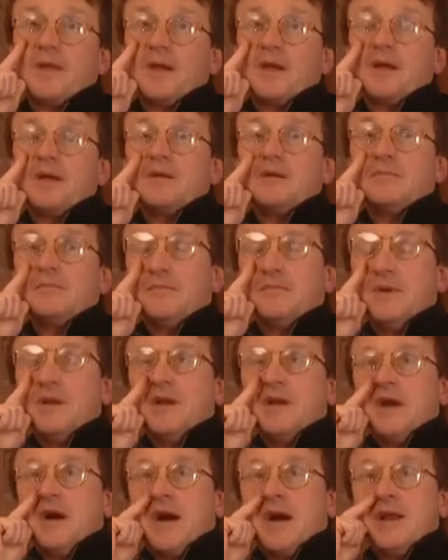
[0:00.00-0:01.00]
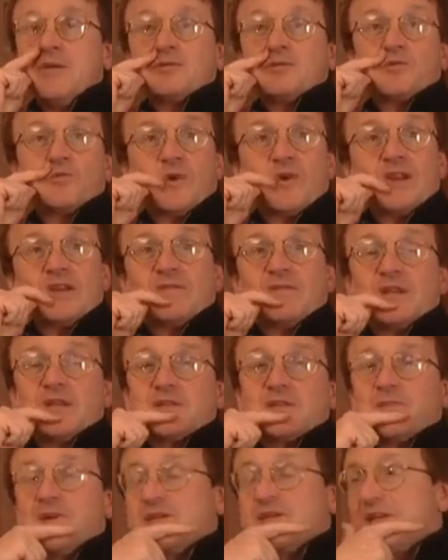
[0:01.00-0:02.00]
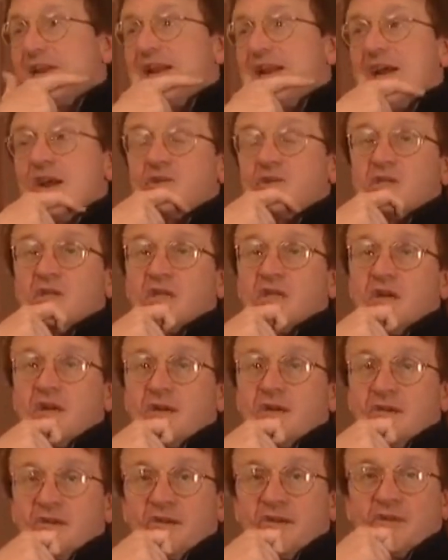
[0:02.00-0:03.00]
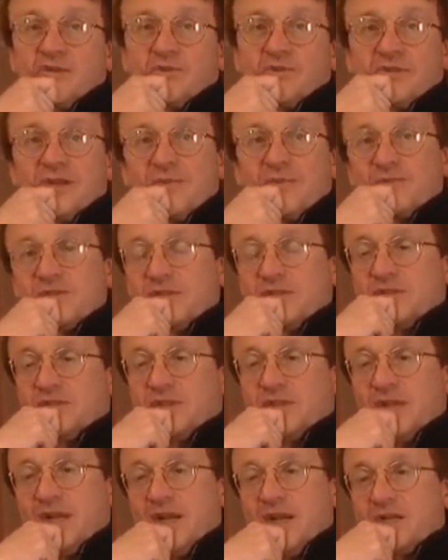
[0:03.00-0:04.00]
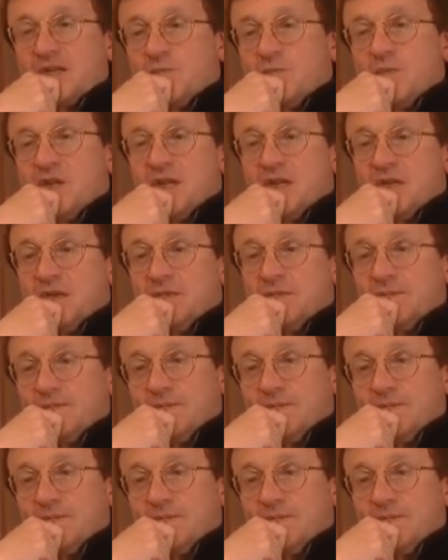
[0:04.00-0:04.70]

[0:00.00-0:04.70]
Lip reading: And it was a wonderful experience. That house at Garden Lodge was an absolute delight to be in,